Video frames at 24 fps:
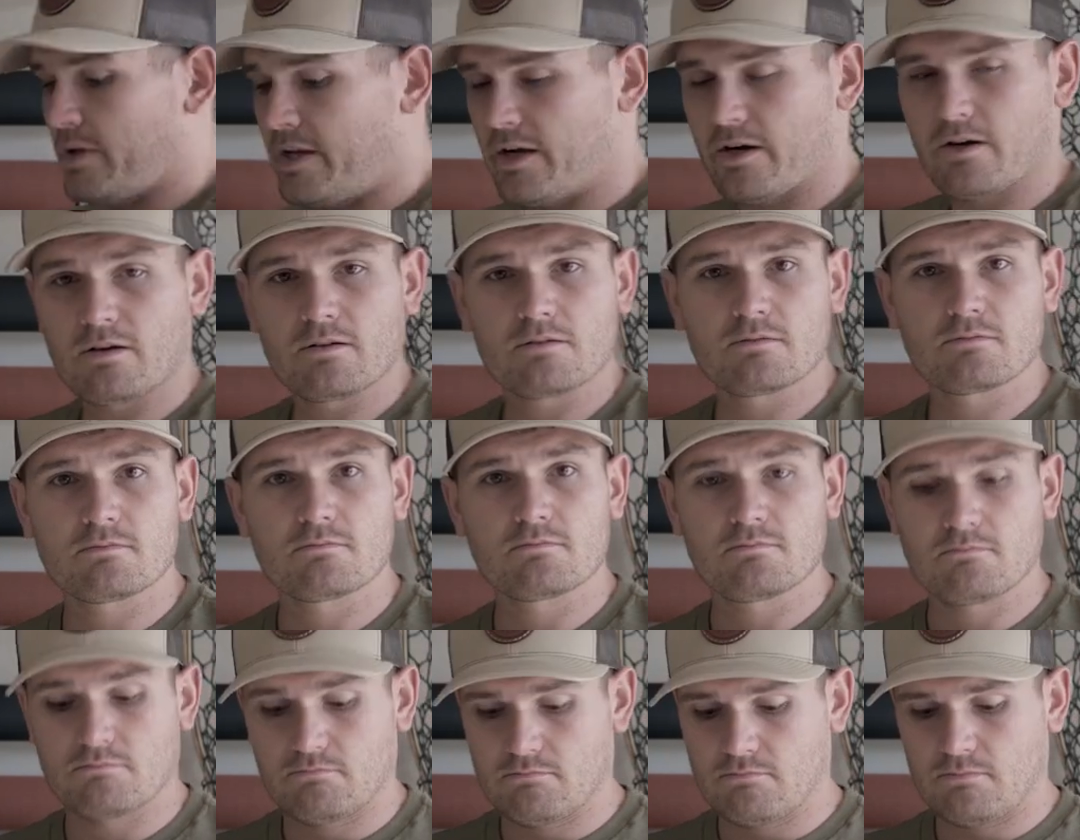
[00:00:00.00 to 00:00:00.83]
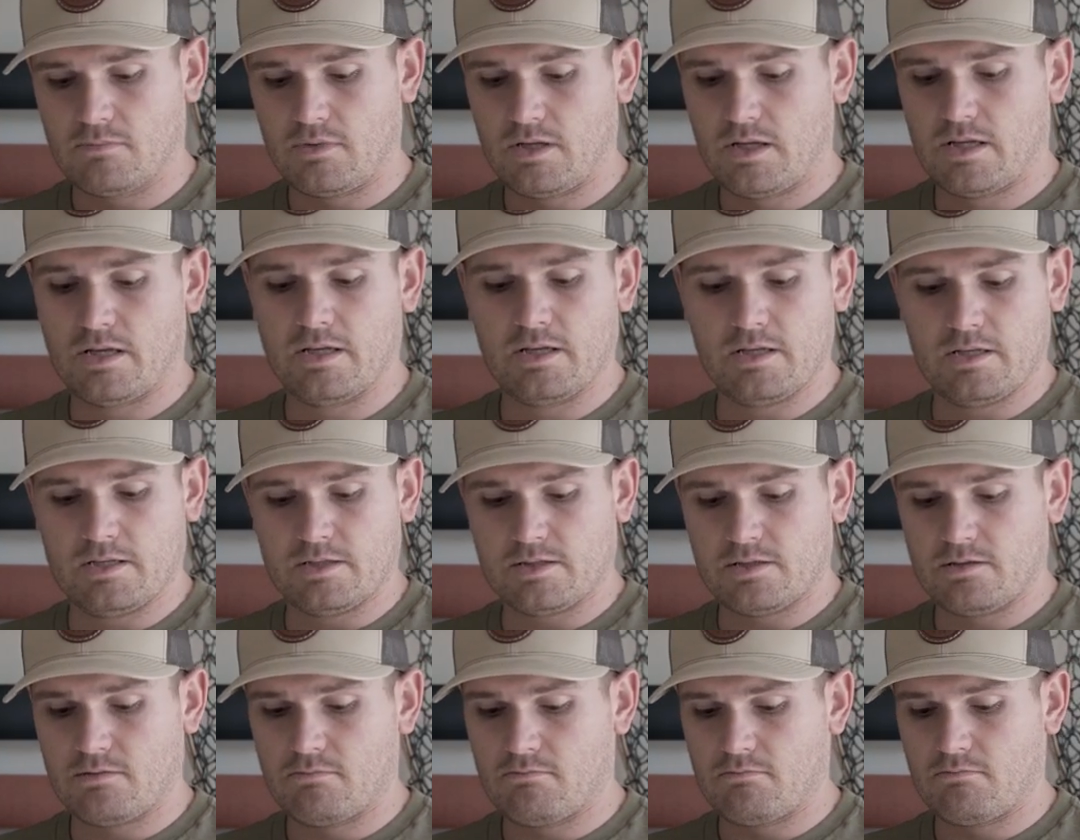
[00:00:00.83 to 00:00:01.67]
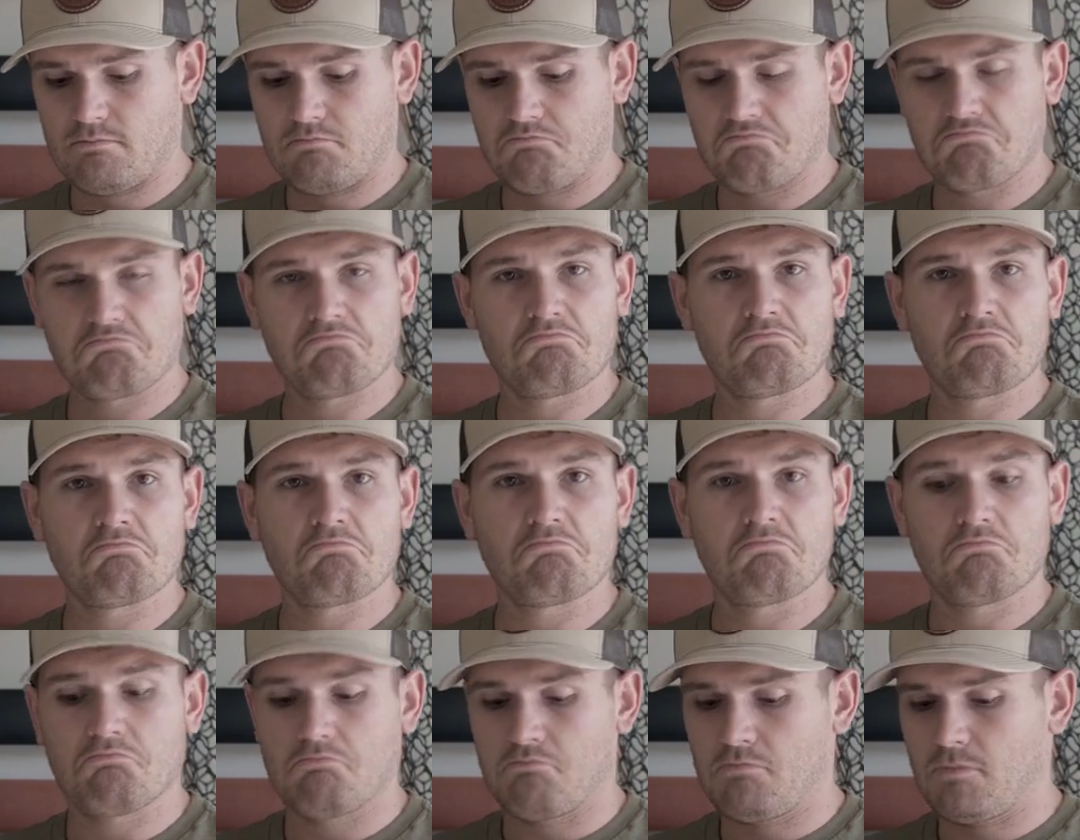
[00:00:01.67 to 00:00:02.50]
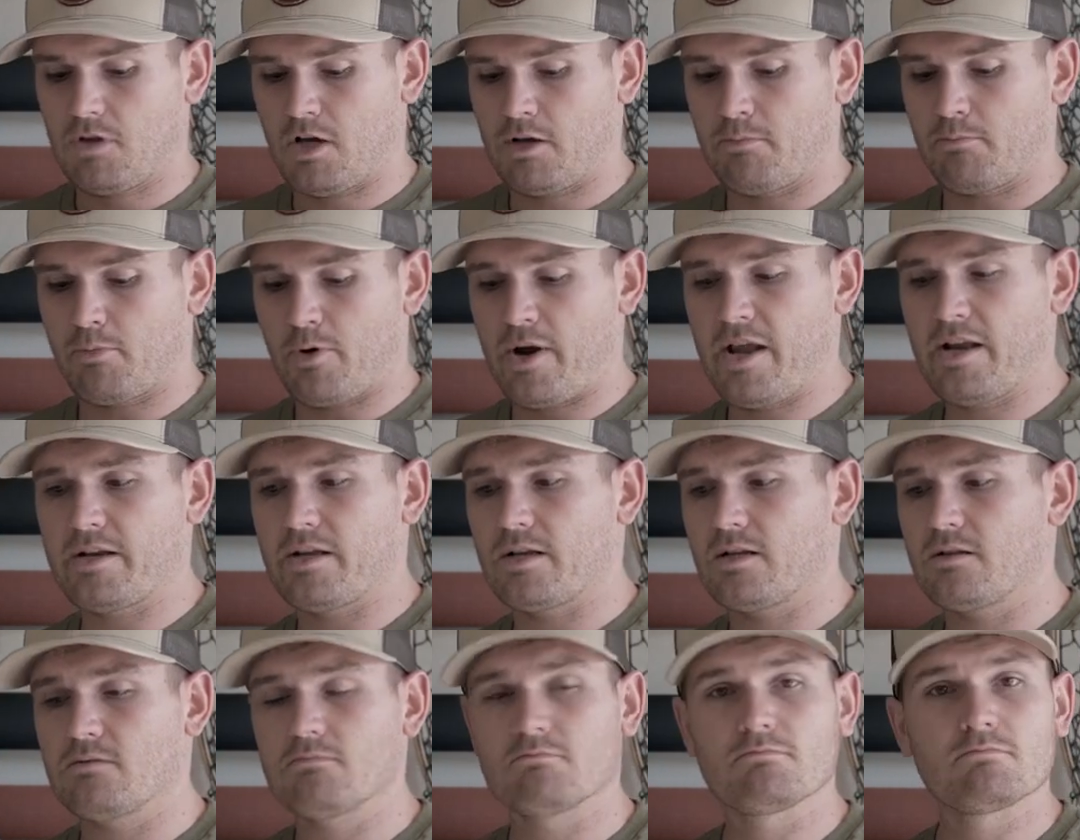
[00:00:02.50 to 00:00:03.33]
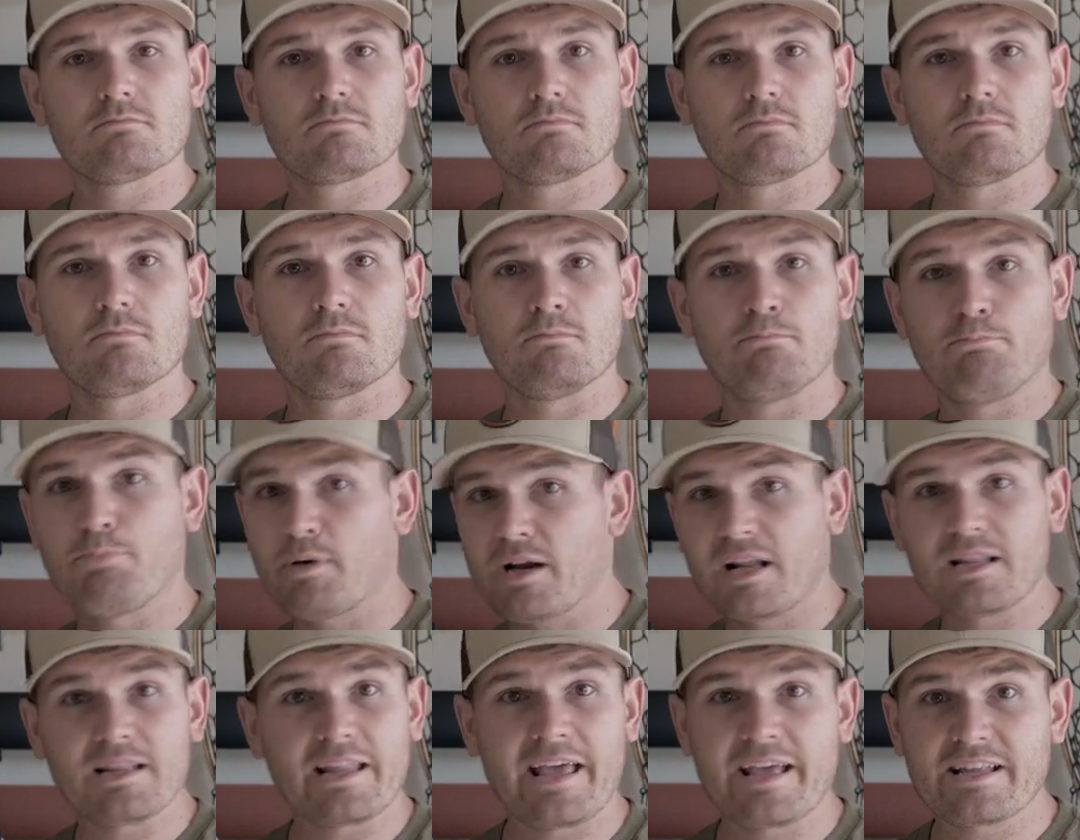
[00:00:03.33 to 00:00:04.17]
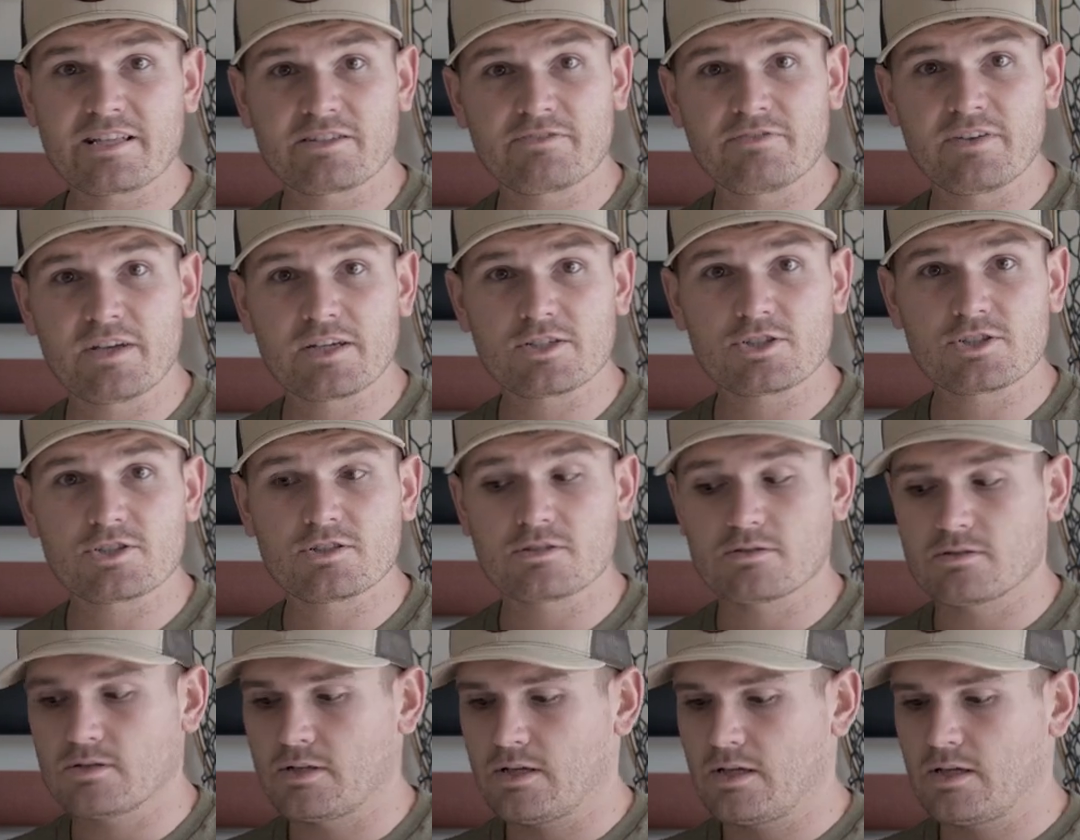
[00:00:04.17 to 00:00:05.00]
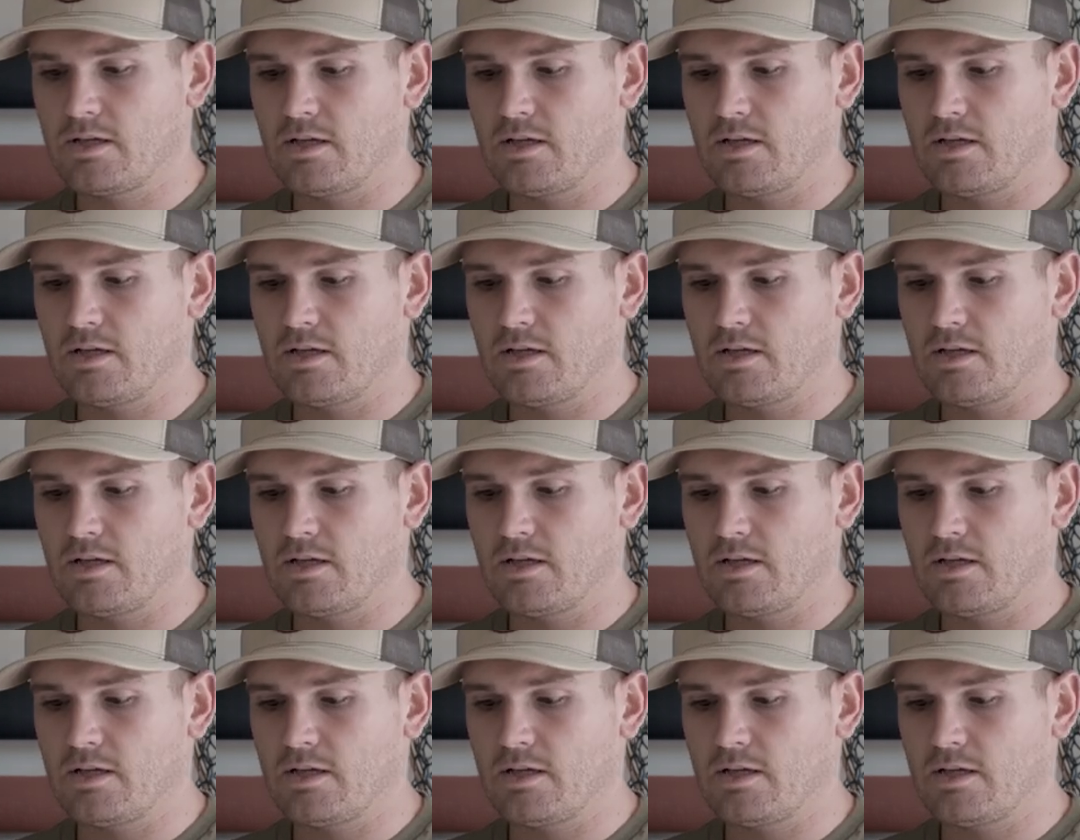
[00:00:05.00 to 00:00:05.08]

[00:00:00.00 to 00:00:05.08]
reel here is unbranded, but it lands fish.